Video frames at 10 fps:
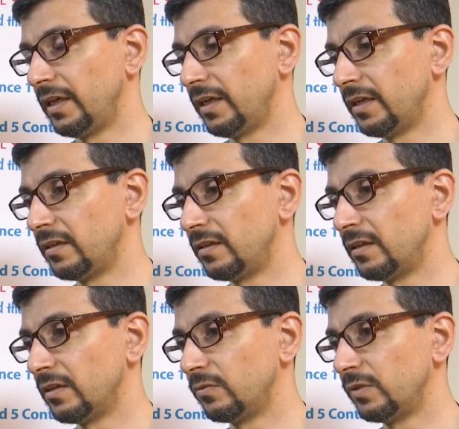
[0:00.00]
and
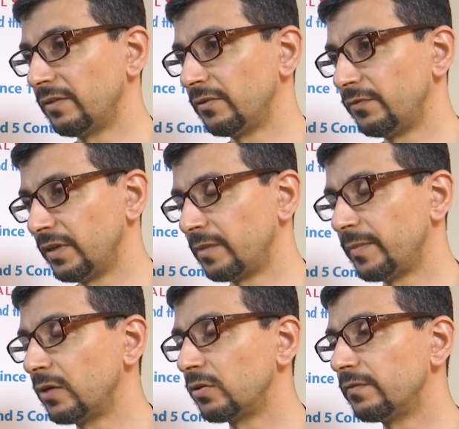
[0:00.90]
we have a fair
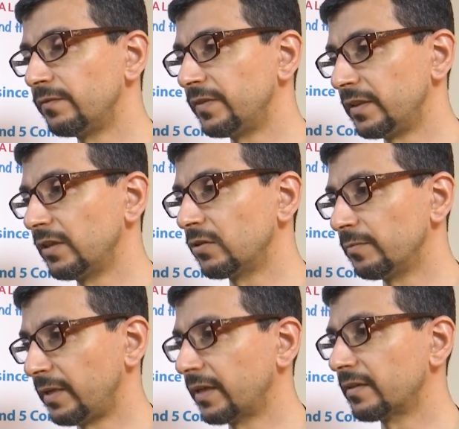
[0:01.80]
amount of very
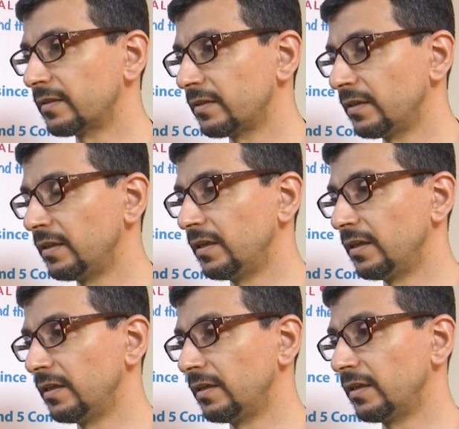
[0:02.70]
complex
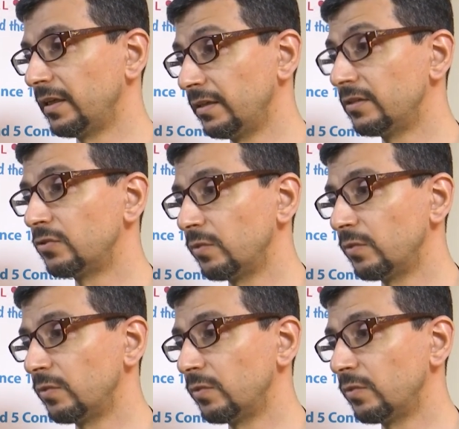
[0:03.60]
kids